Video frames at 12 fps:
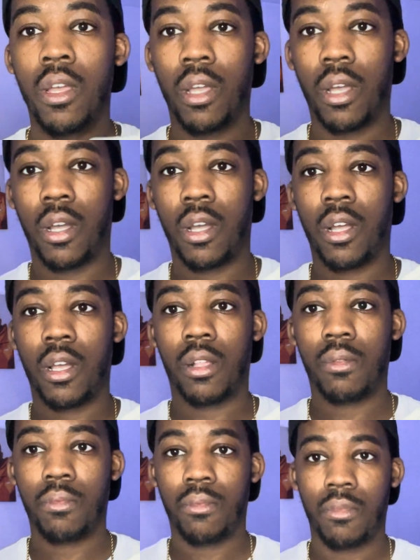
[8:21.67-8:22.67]
Let
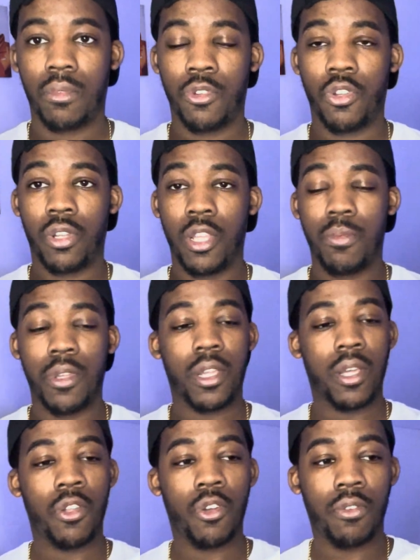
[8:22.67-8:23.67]
me
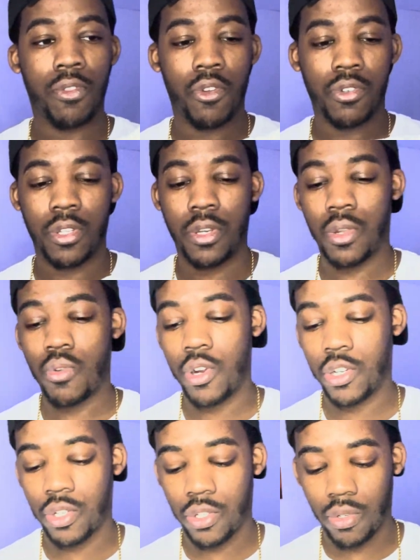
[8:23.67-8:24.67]
know if there's any
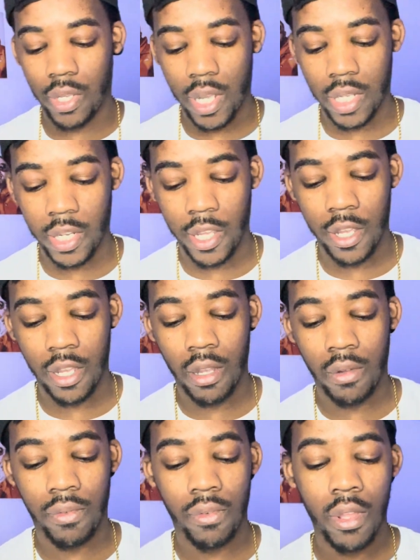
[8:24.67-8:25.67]
questions you guys have.